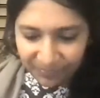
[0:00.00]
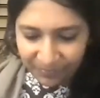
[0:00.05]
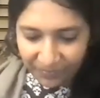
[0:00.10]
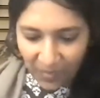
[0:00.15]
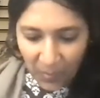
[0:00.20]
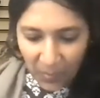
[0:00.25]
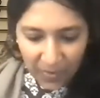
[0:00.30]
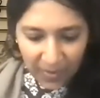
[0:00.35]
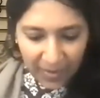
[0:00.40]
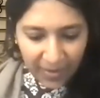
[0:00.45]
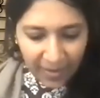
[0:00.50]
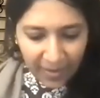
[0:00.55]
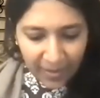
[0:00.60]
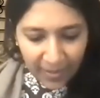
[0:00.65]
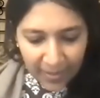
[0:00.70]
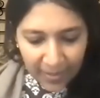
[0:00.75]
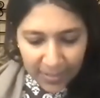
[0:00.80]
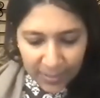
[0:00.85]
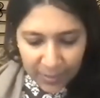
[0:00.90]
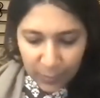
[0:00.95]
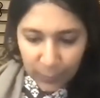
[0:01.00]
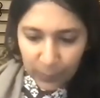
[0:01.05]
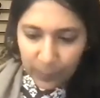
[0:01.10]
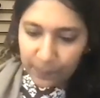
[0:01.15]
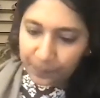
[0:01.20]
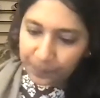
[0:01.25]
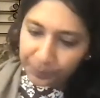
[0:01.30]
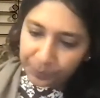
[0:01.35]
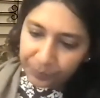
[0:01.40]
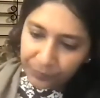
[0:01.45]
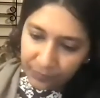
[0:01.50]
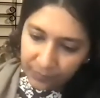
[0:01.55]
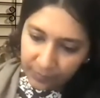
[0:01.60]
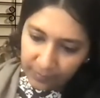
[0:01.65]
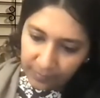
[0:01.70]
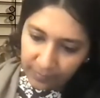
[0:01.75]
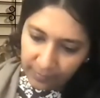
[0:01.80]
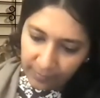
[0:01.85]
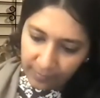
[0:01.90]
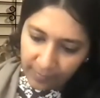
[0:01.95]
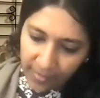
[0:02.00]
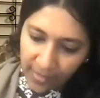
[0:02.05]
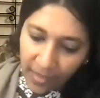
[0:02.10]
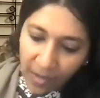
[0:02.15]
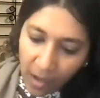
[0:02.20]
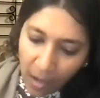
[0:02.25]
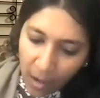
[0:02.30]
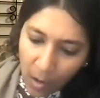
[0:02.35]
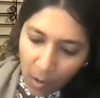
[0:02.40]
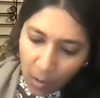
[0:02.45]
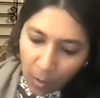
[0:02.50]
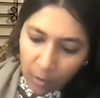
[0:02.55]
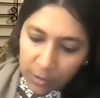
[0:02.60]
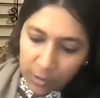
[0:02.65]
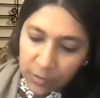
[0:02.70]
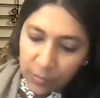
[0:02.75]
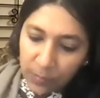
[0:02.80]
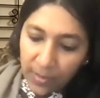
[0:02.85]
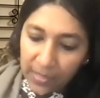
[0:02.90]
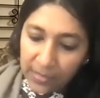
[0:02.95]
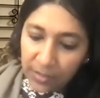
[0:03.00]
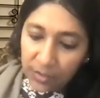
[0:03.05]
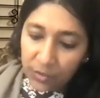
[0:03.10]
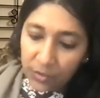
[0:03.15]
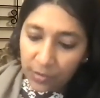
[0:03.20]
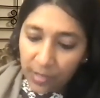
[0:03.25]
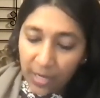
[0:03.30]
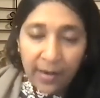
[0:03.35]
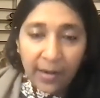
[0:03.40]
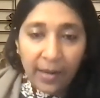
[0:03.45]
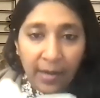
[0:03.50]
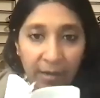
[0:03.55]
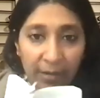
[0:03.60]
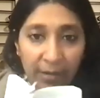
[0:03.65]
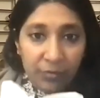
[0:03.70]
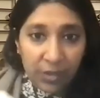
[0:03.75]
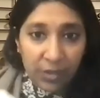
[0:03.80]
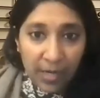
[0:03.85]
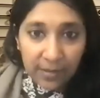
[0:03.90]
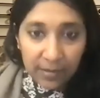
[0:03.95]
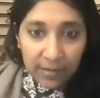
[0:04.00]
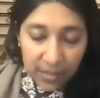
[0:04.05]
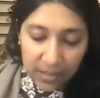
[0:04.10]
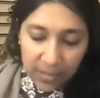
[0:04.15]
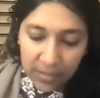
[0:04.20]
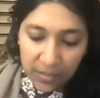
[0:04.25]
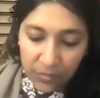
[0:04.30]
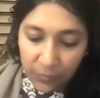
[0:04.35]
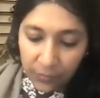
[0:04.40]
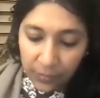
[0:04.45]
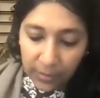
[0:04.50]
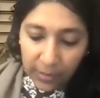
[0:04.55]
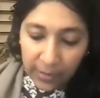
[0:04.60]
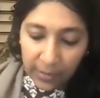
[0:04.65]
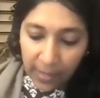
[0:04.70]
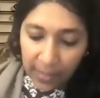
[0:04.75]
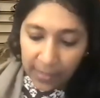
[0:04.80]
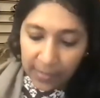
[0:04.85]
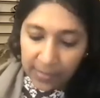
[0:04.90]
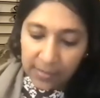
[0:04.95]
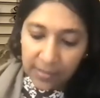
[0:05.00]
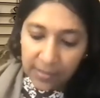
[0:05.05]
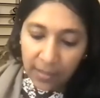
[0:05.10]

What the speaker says: Okay. So also, Master Cho, and I've tried this, it's really nice.